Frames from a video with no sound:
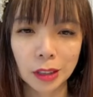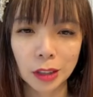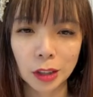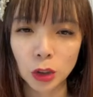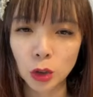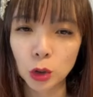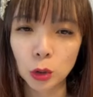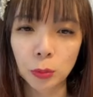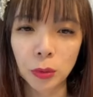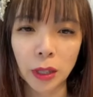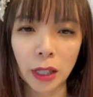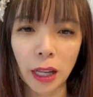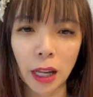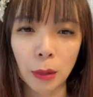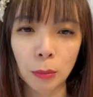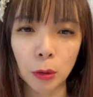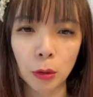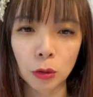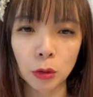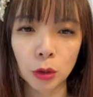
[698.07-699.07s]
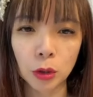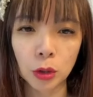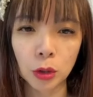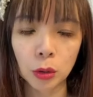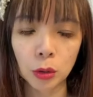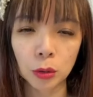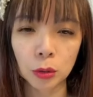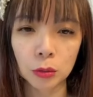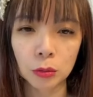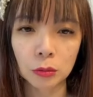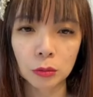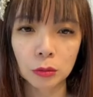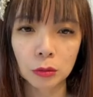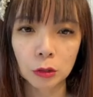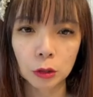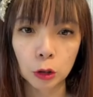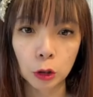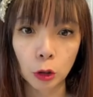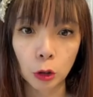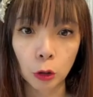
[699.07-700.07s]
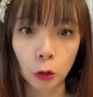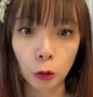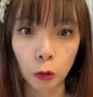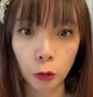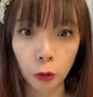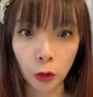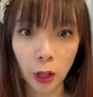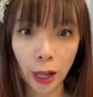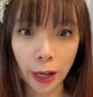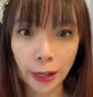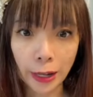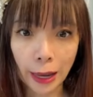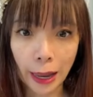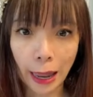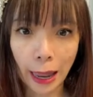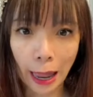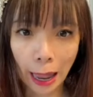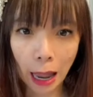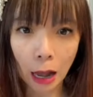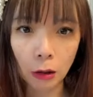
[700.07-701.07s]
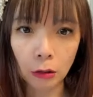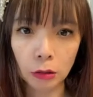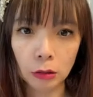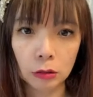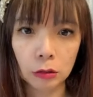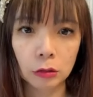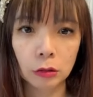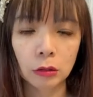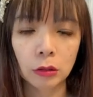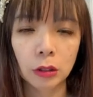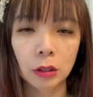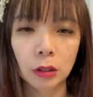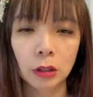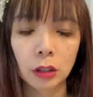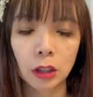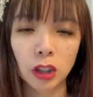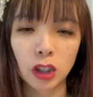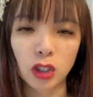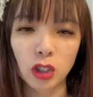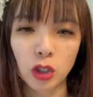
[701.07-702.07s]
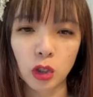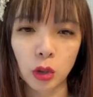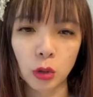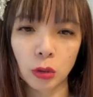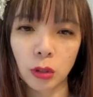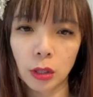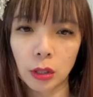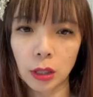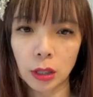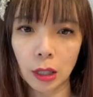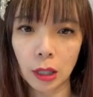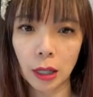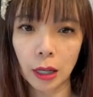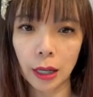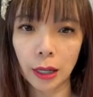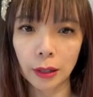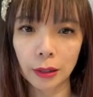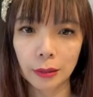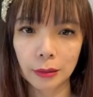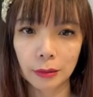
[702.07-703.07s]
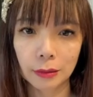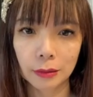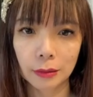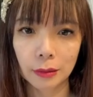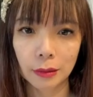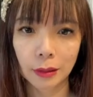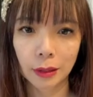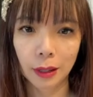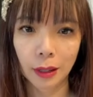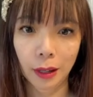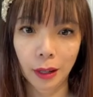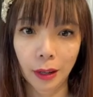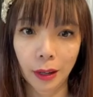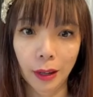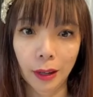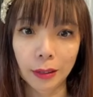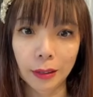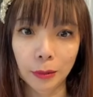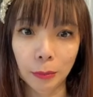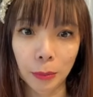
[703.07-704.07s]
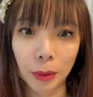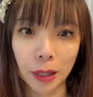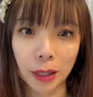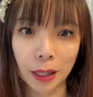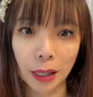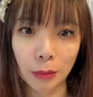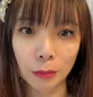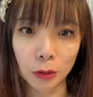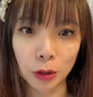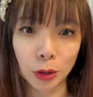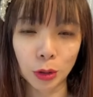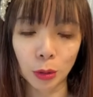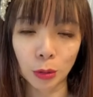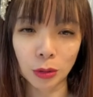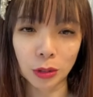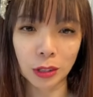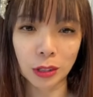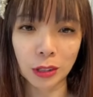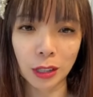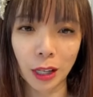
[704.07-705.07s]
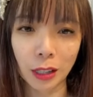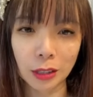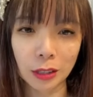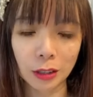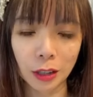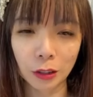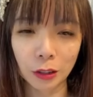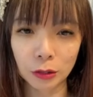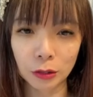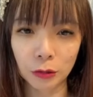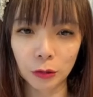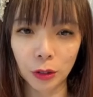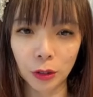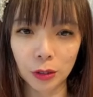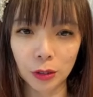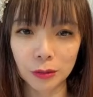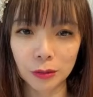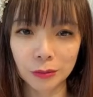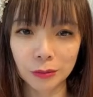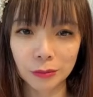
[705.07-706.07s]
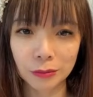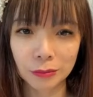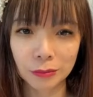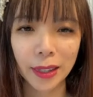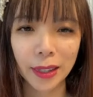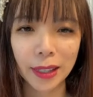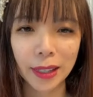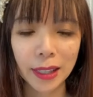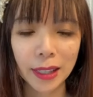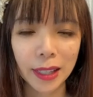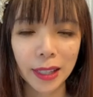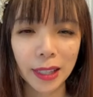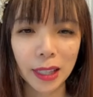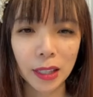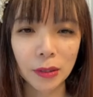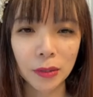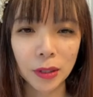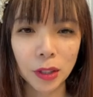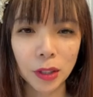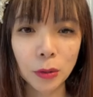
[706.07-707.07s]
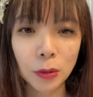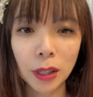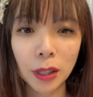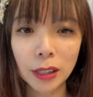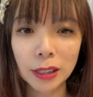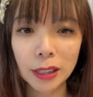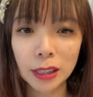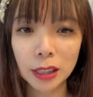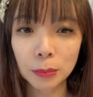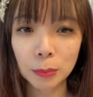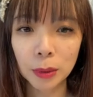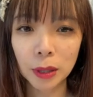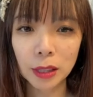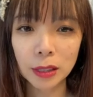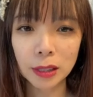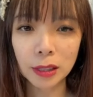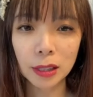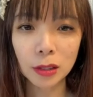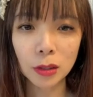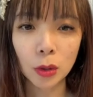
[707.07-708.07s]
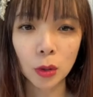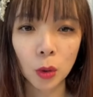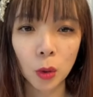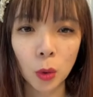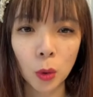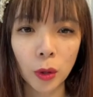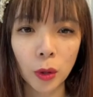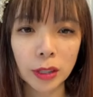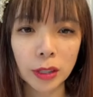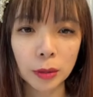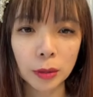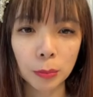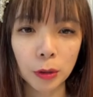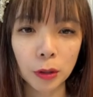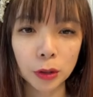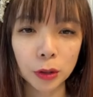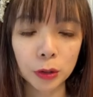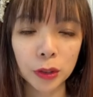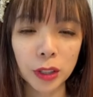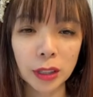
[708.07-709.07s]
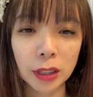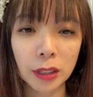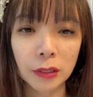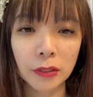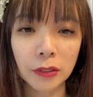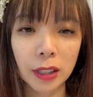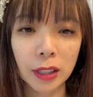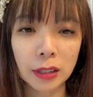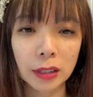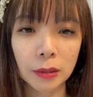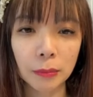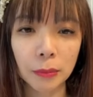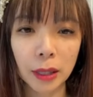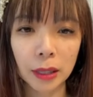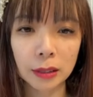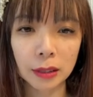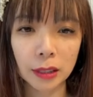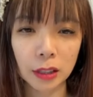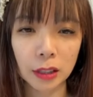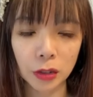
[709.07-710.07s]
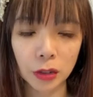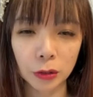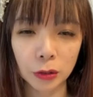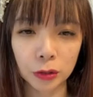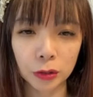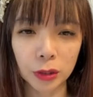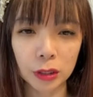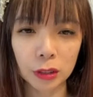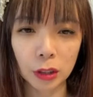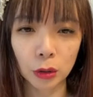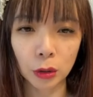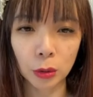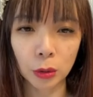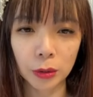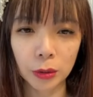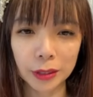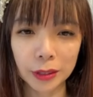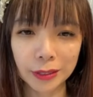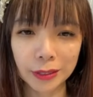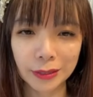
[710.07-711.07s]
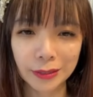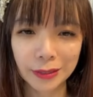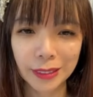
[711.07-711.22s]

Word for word: you will be able to fly out into the sky and become so successful. If you are this person who is supposed to receive this message from the Lord,